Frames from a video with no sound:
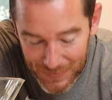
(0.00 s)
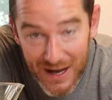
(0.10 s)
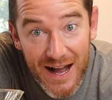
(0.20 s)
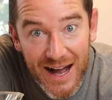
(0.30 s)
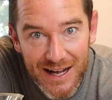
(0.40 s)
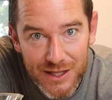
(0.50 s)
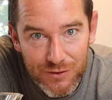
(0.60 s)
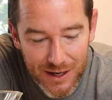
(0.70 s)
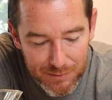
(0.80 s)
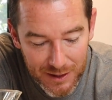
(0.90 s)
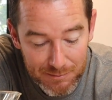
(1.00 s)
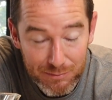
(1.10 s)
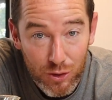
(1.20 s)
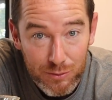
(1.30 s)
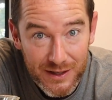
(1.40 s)
Highly recommend
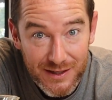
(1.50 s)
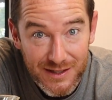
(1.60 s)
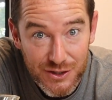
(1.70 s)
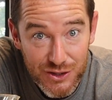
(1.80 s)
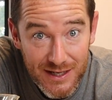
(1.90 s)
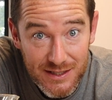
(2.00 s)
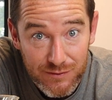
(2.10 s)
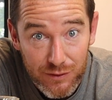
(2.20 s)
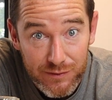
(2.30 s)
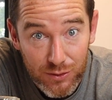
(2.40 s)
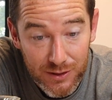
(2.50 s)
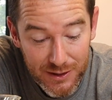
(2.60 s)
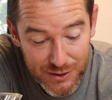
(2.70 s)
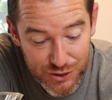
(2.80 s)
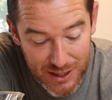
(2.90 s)
Bold Bean in Jacksonville,
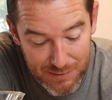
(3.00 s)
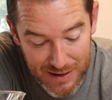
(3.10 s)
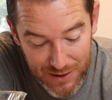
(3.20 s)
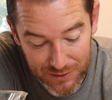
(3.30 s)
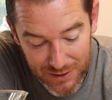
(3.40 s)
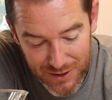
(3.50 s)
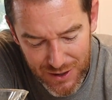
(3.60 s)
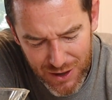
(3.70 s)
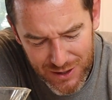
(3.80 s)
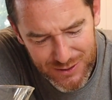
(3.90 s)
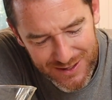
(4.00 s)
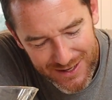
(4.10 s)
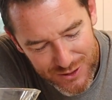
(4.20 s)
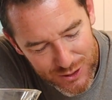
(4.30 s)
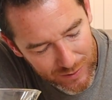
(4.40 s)
Florida. Check him out. Also, I got
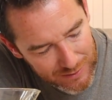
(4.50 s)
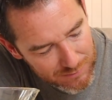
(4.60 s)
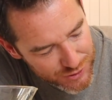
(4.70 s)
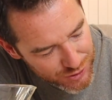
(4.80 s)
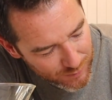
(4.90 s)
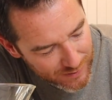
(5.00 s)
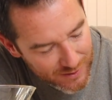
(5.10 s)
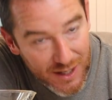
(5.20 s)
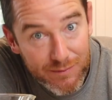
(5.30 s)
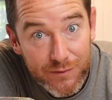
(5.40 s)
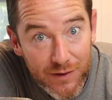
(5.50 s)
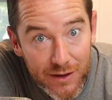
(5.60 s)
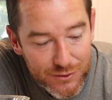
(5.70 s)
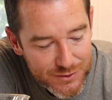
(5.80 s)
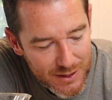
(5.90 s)
a sweet mission aware cup for
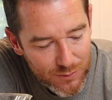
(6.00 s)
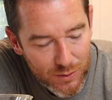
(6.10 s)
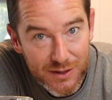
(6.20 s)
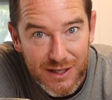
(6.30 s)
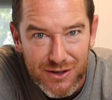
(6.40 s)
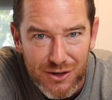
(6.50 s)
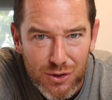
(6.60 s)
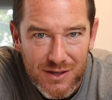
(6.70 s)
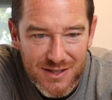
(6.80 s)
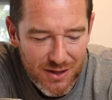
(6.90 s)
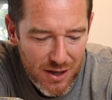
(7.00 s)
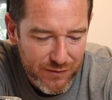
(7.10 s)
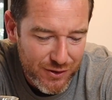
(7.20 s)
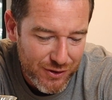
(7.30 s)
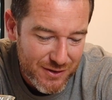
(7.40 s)
Father's Day one year, and who doesn't love
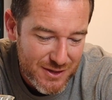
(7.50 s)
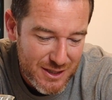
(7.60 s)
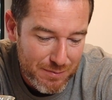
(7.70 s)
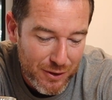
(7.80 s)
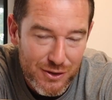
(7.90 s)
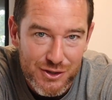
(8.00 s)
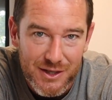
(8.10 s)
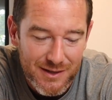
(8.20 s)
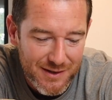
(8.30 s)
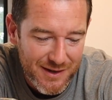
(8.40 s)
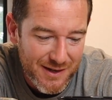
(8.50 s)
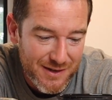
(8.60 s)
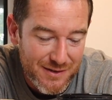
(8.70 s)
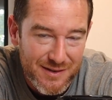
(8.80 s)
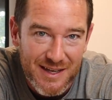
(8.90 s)
a good Spurgeon
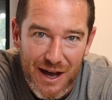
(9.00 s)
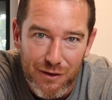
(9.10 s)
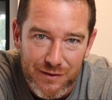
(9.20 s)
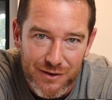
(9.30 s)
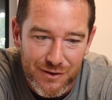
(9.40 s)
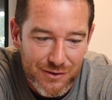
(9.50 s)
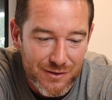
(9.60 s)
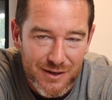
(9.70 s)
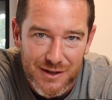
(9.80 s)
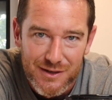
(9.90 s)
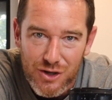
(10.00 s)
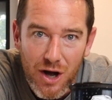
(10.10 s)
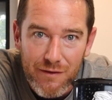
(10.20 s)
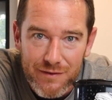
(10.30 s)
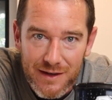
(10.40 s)
and Calvin on your
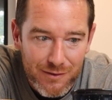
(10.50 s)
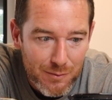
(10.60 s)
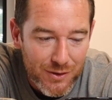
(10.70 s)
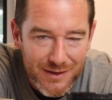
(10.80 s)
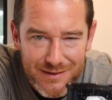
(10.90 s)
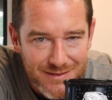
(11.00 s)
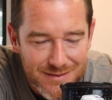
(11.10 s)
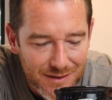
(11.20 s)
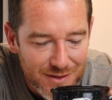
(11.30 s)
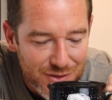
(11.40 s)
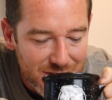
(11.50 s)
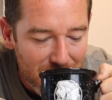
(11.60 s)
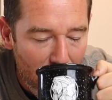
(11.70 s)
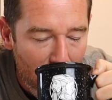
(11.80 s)
coffee every morning? It's delicious.